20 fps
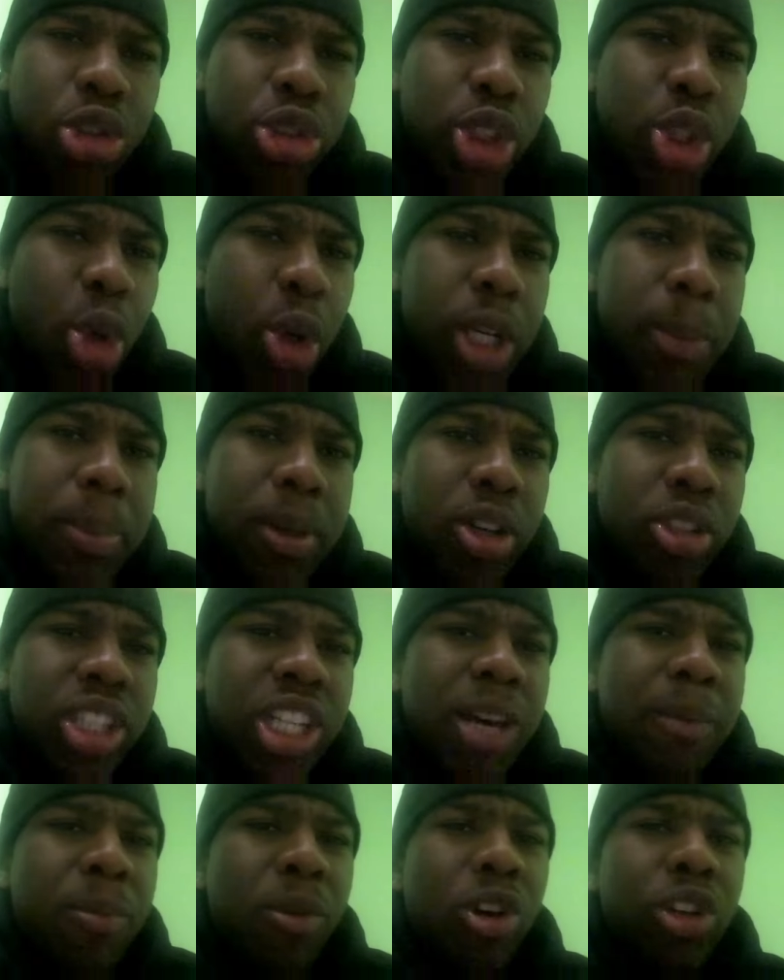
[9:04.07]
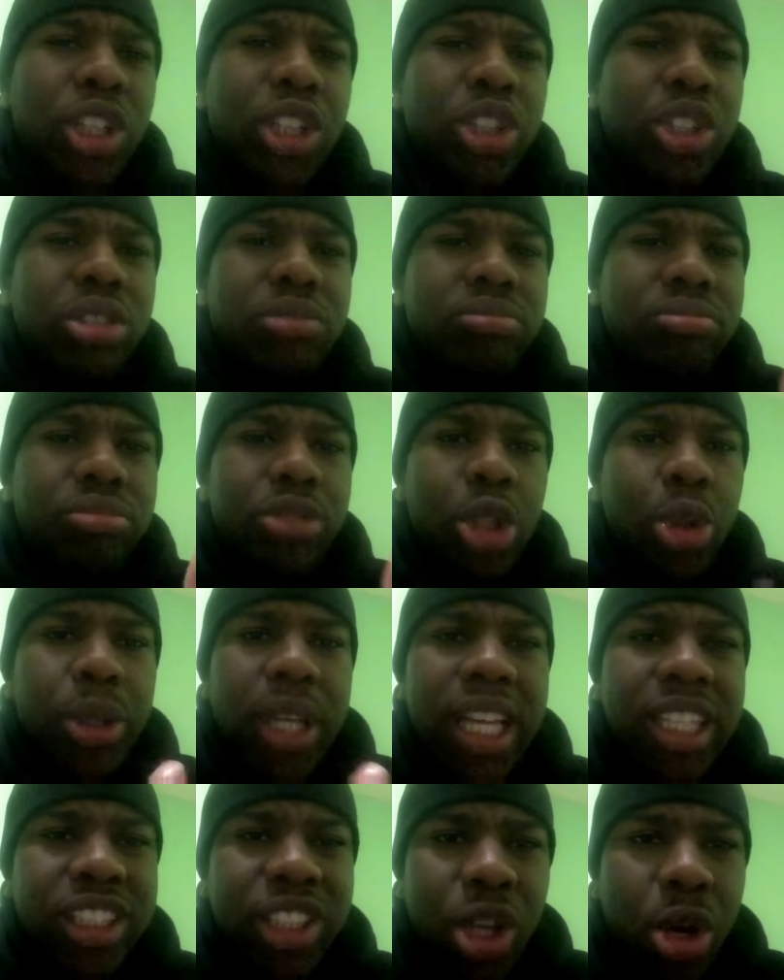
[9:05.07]
story build-up, only 2
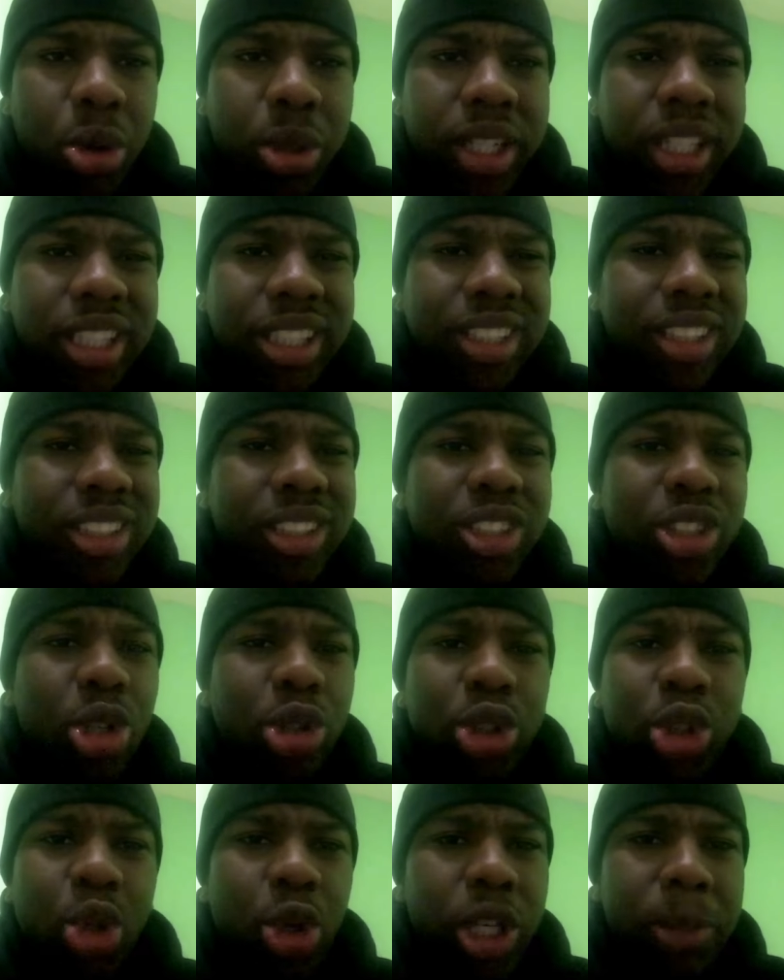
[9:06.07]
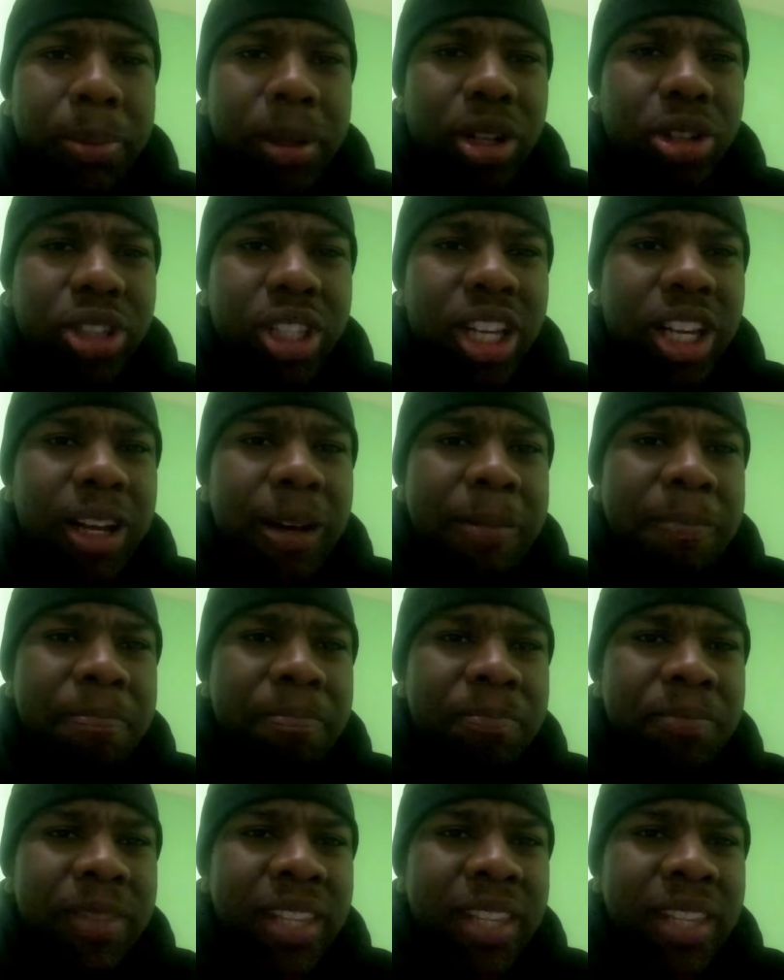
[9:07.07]
days notice, no story build-up,